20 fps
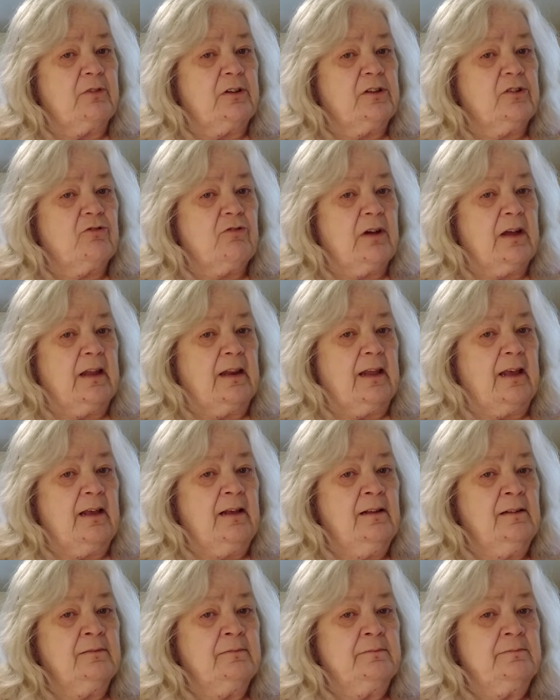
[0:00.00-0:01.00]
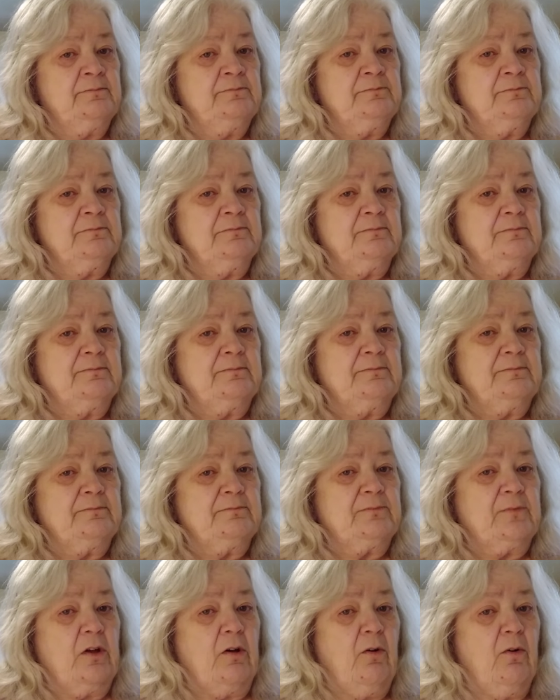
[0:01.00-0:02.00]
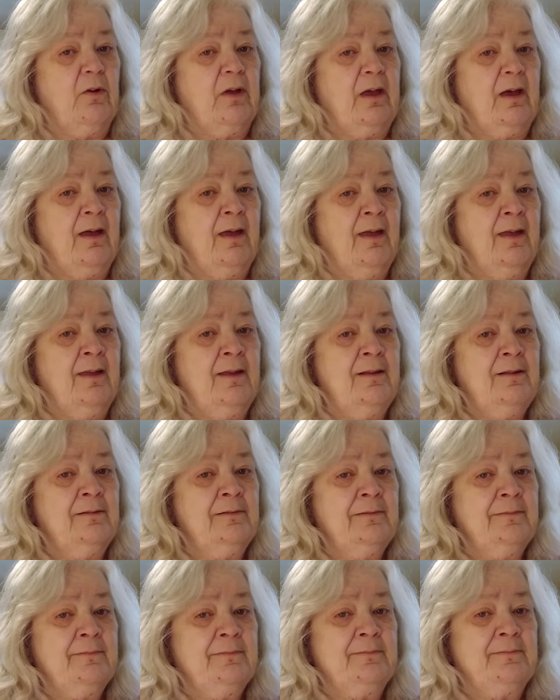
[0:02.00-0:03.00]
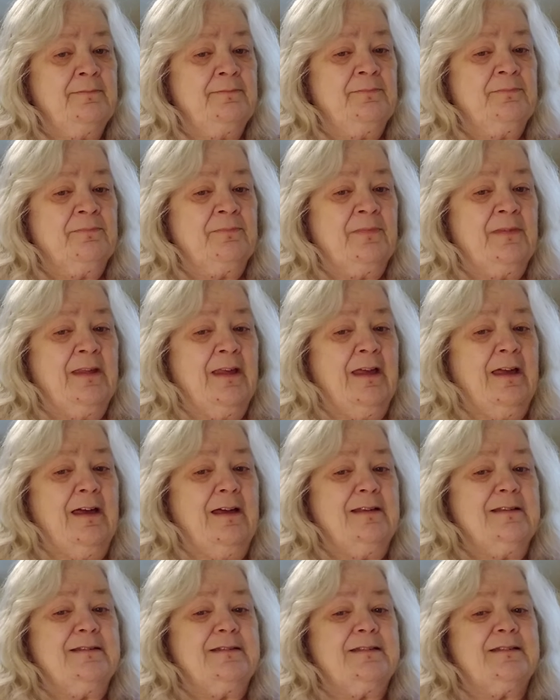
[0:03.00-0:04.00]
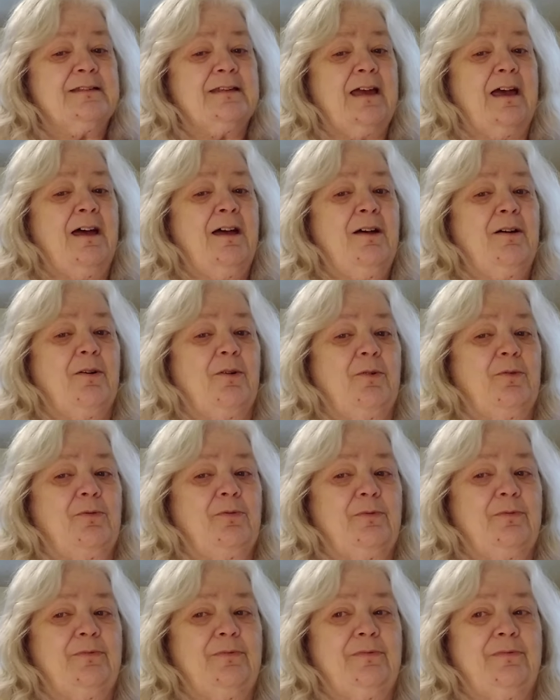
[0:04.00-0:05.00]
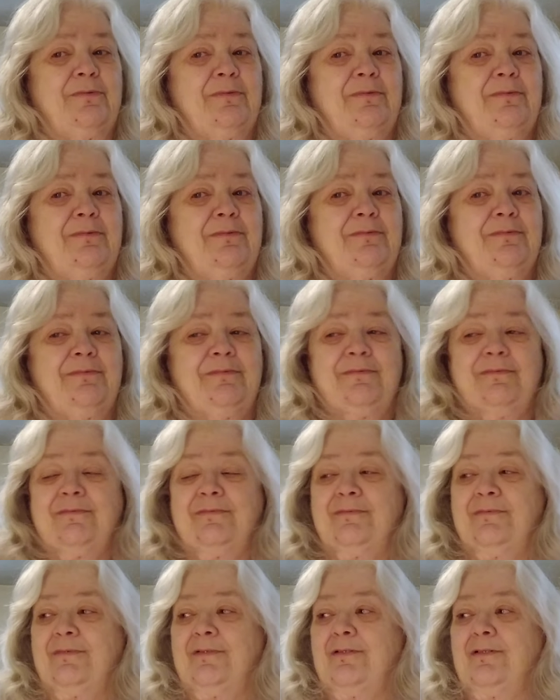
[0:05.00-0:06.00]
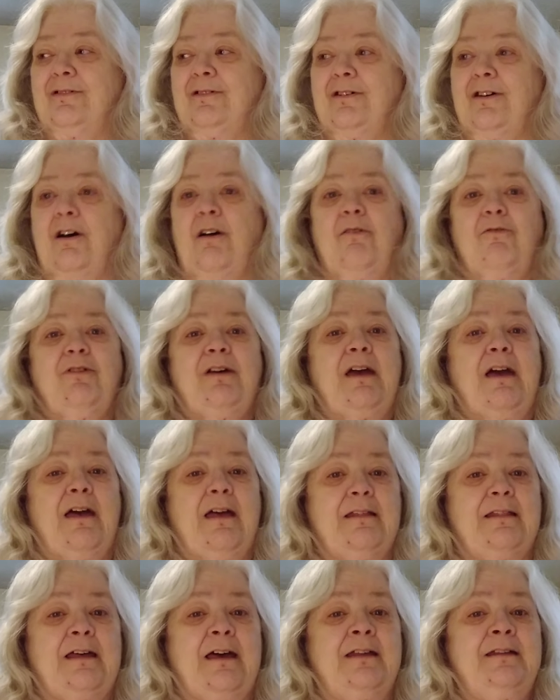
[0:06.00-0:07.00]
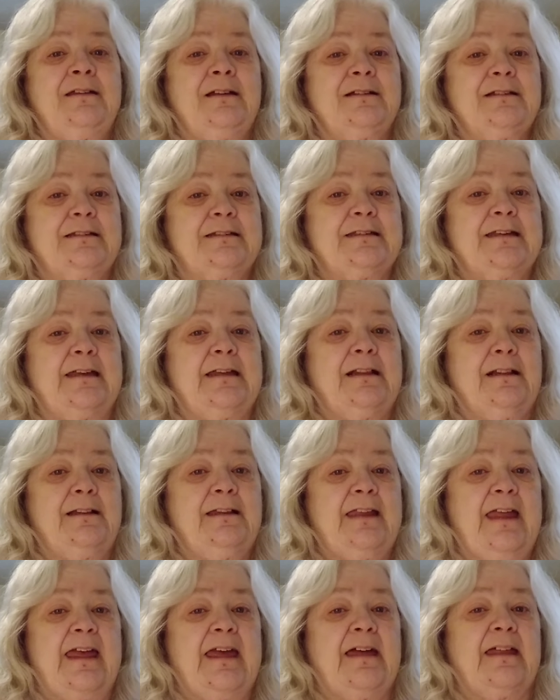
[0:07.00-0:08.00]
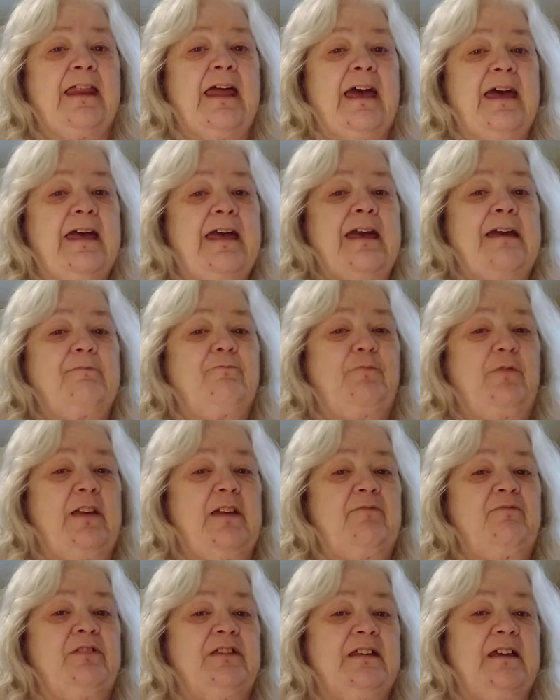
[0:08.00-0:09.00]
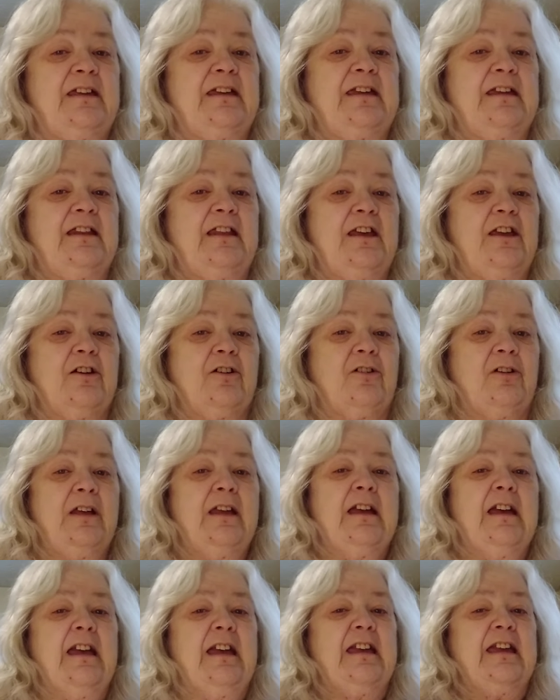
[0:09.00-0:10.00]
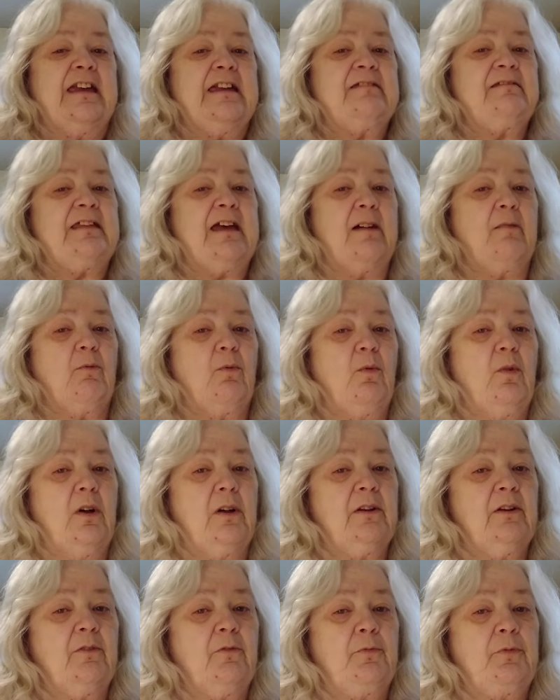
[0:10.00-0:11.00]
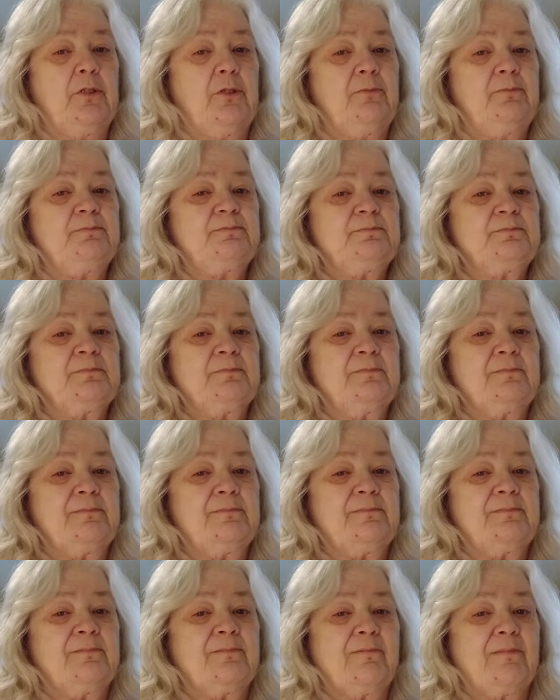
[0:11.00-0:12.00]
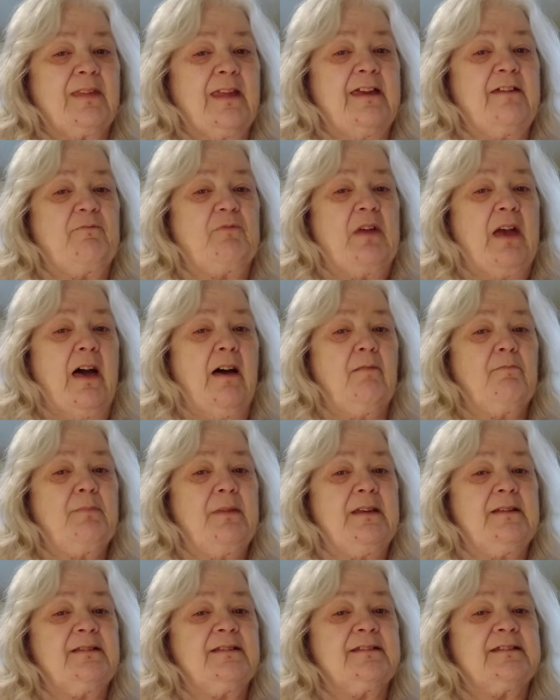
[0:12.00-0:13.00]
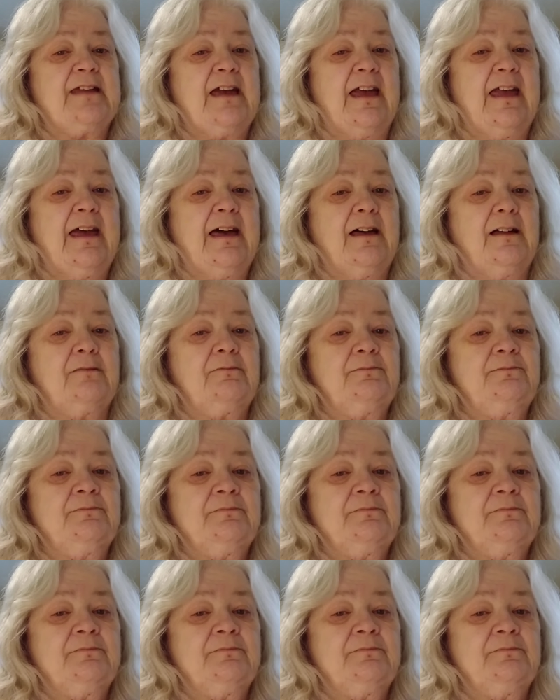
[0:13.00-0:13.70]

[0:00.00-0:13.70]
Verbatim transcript: with Granny. Okay? So okay, they done settled down. I had 15 here in that wonderful. If y'all missed out,